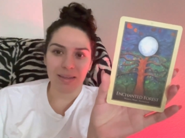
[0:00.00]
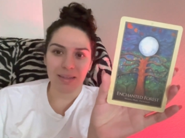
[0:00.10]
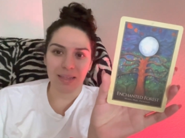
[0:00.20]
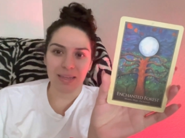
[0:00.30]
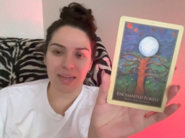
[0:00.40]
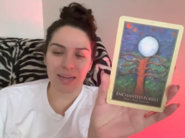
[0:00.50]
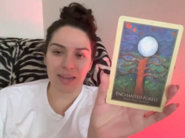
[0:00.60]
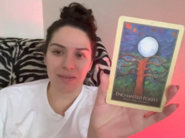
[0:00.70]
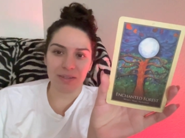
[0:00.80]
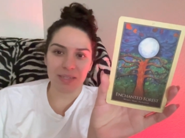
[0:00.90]
Like getting
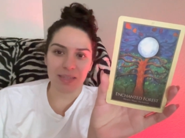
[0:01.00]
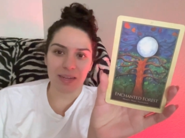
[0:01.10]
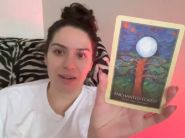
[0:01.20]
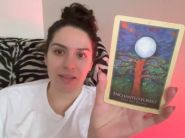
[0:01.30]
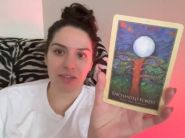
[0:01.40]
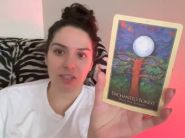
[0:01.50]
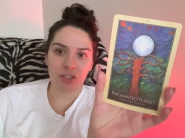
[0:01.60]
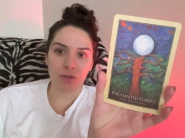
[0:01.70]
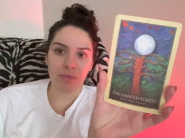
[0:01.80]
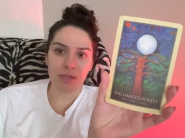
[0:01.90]
out into there, and there's just
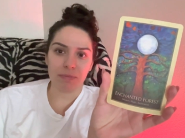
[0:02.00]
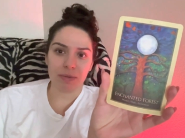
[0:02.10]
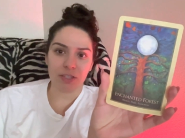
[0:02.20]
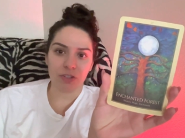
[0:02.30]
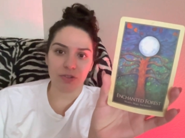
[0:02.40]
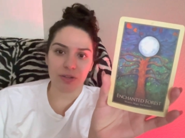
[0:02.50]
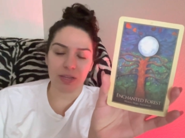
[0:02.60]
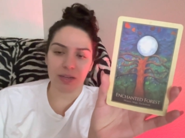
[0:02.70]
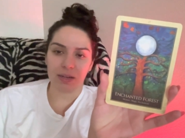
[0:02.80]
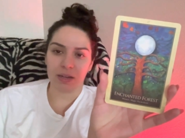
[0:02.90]
so much mystery
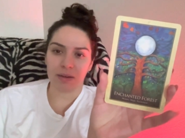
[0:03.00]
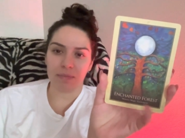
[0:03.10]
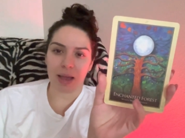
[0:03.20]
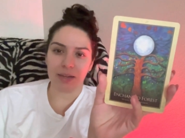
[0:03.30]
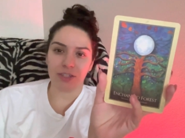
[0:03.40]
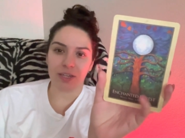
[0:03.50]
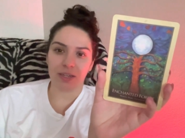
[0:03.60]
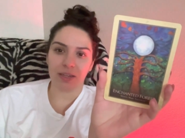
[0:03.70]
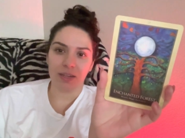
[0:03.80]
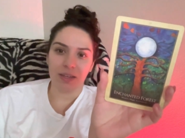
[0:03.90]
and magic
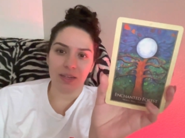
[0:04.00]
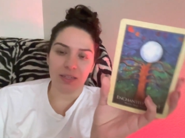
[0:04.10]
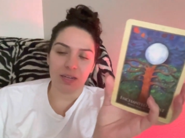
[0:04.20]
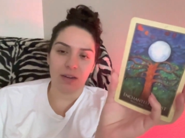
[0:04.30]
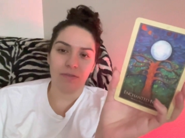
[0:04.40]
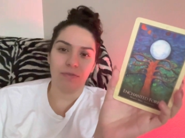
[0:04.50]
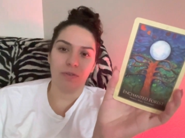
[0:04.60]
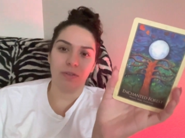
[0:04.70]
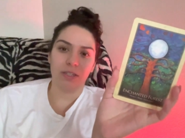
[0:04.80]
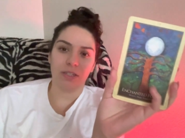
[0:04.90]
to
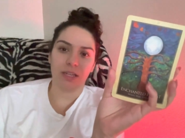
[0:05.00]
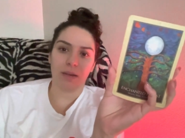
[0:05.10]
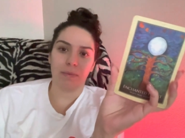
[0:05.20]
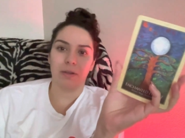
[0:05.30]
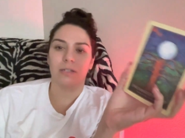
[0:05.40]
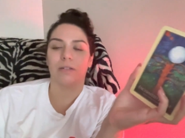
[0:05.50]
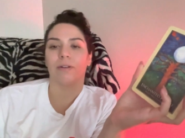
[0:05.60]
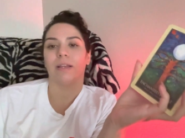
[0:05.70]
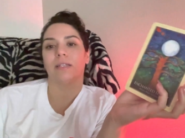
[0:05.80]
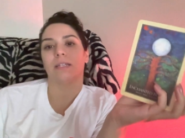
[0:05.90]
unfold. This looks like a person,
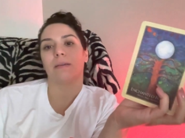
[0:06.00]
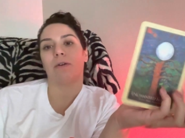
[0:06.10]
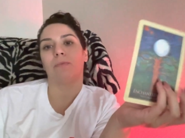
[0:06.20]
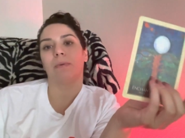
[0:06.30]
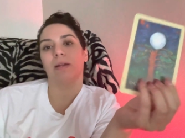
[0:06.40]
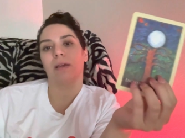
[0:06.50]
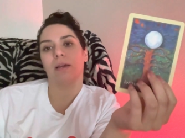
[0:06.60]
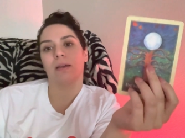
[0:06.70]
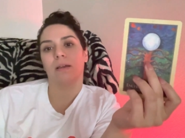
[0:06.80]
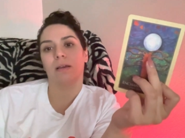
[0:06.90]
right? It's like
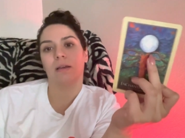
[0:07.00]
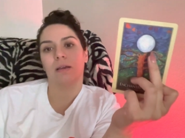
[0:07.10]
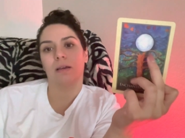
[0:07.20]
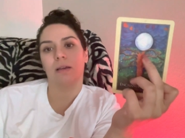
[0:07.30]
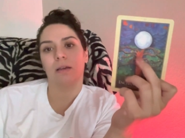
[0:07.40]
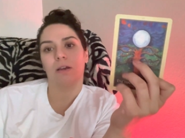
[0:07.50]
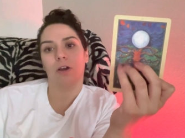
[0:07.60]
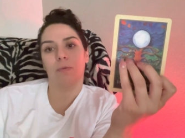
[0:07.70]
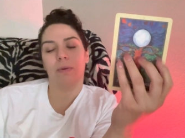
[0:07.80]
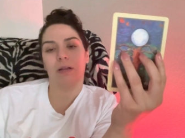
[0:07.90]
opening
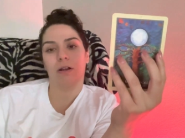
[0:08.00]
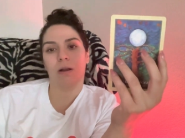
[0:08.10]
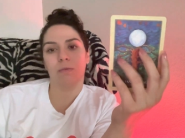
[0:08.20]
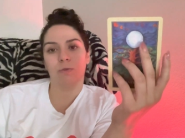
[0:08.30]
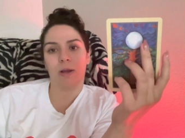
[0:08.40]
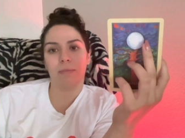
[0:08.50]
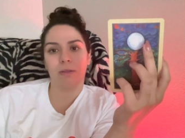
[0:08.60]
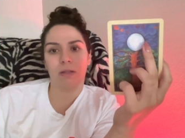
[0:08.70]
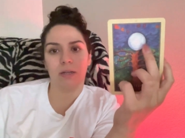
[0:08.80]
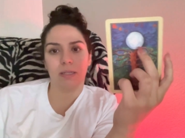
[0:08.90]
your arms wide, but
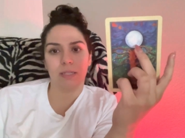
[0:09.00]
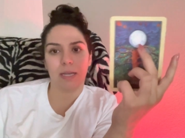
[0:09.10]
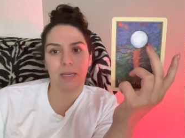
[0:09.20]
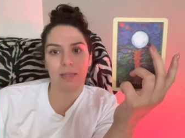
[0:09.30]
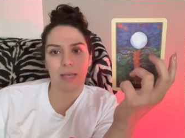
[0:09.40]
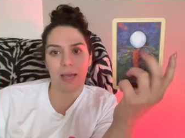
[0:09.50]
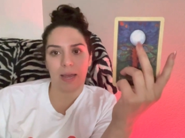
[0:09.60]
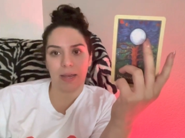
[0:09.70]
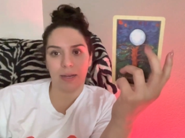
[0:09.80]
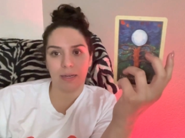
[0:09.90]
look, it's like the
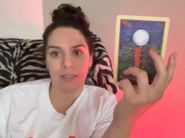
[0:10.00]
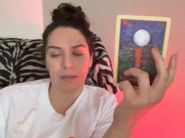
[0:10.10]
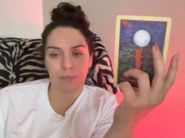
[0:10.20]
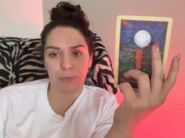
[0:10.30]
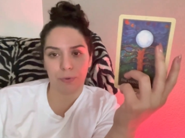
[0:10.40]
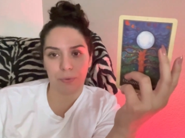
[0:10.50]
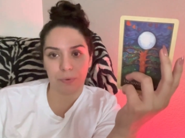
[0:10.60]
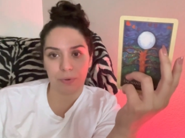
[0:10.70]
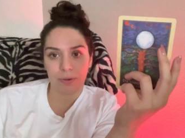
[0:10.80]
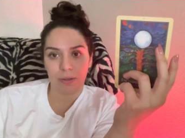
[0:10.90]
head is the moon.